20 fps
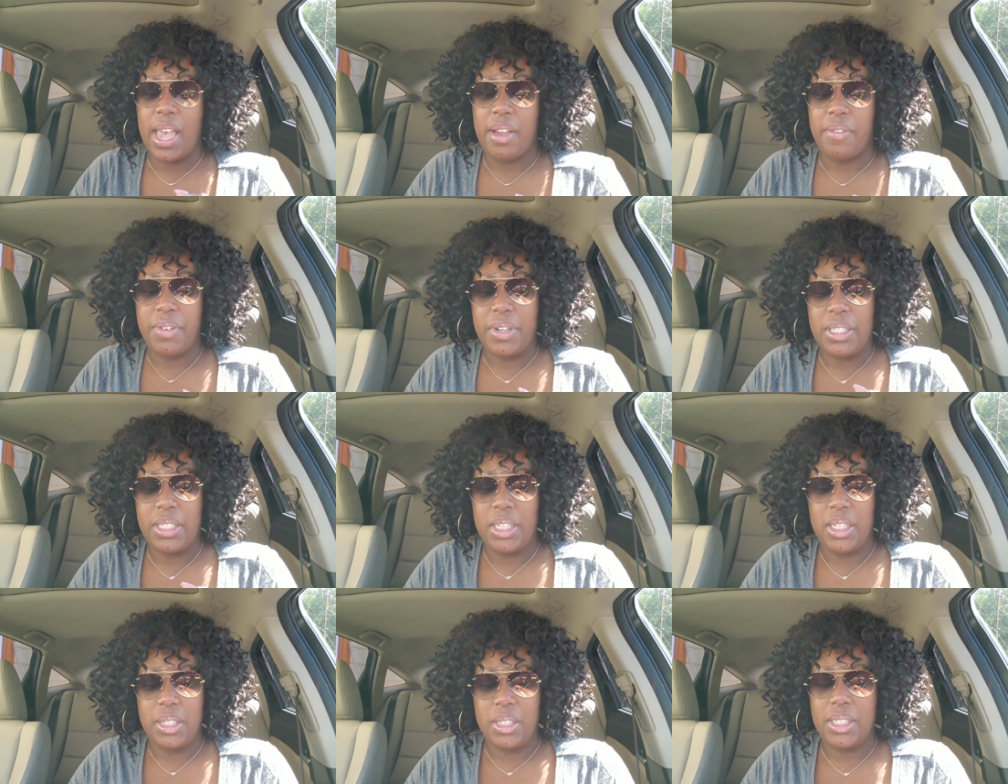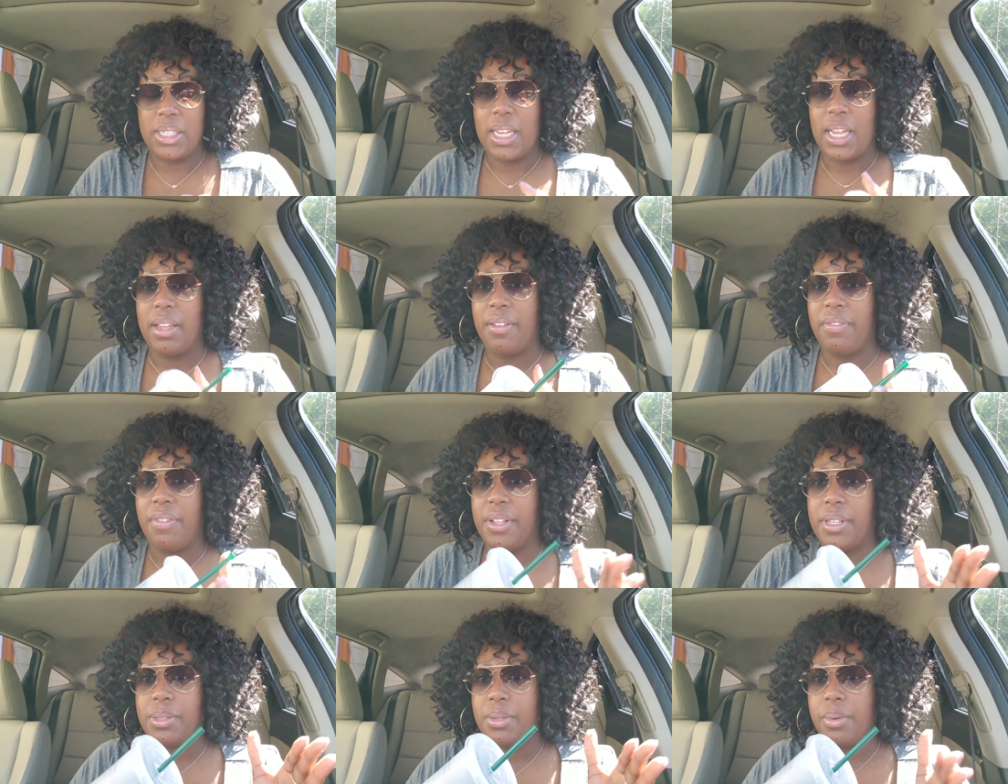every single day,
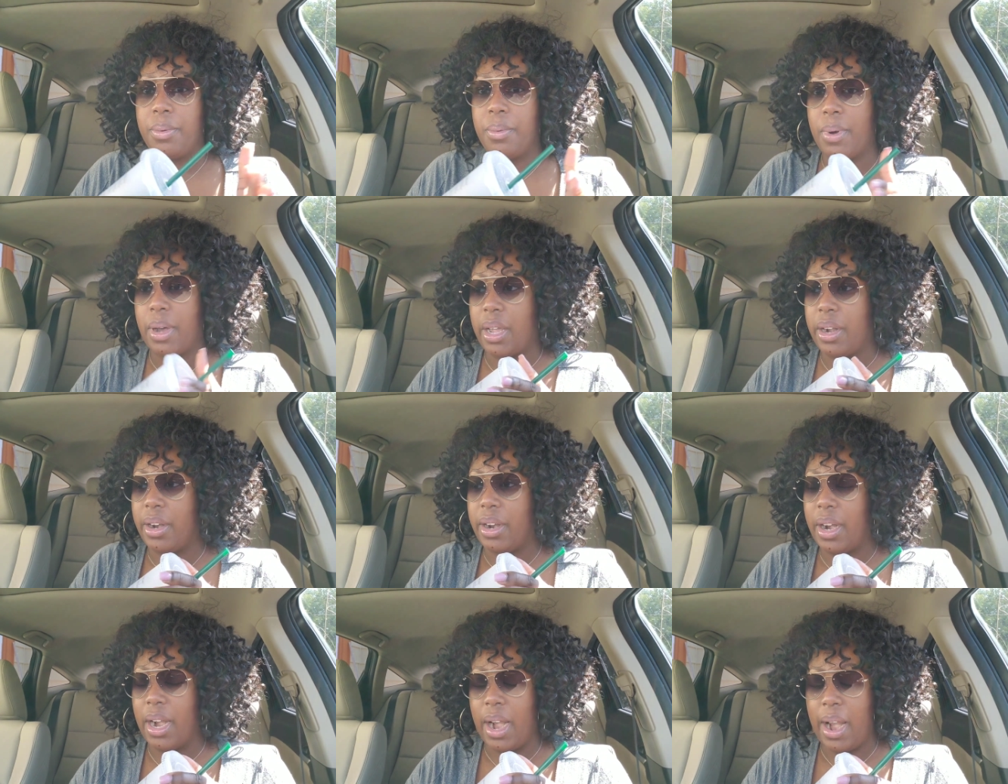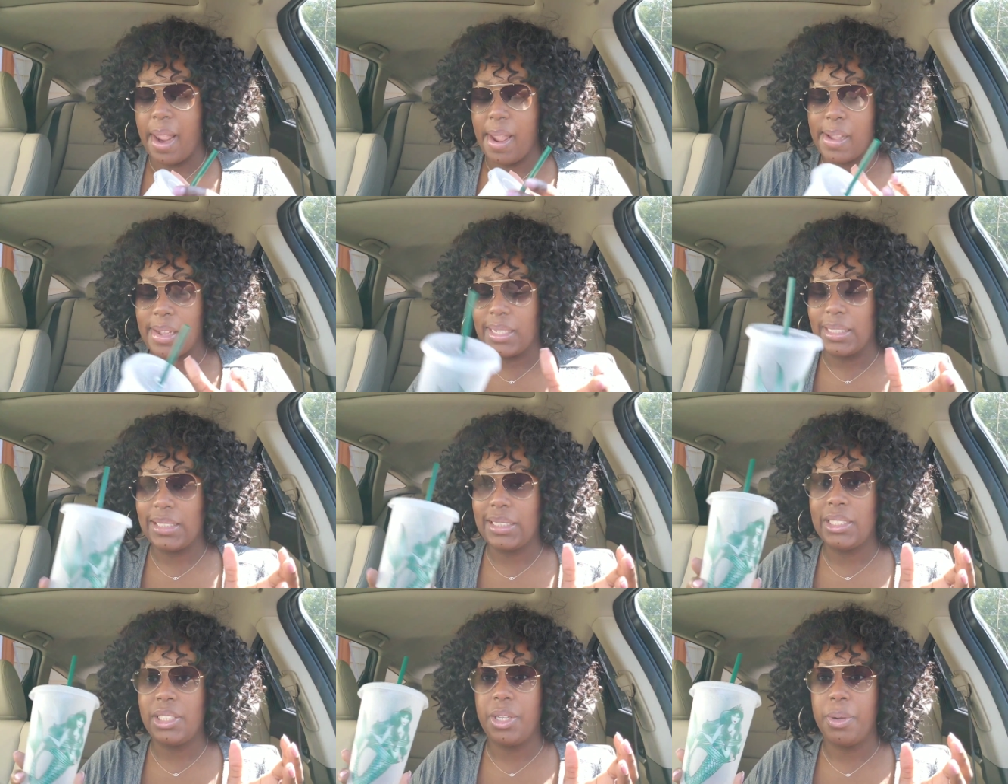filled with water.
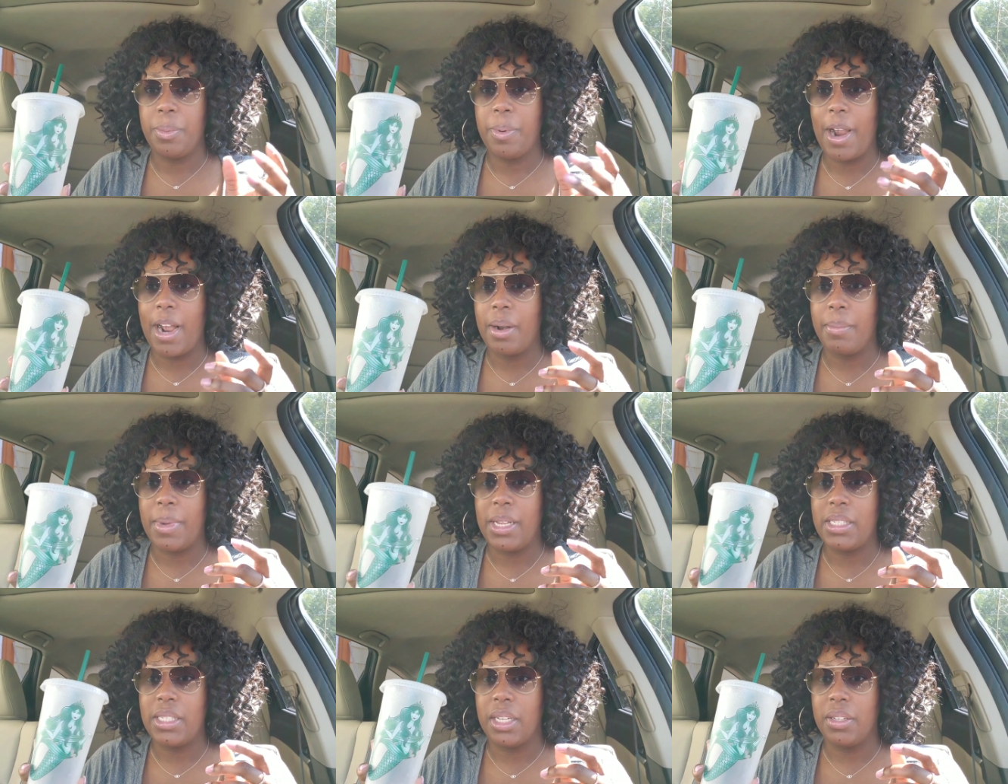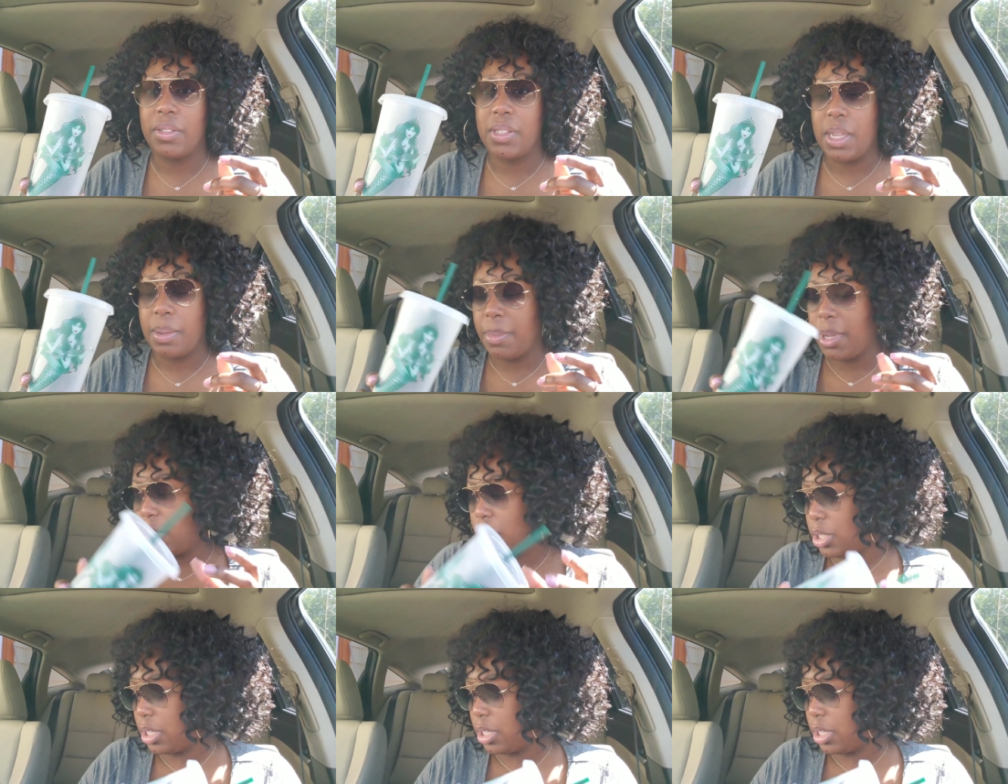I get so proud of myself, so I make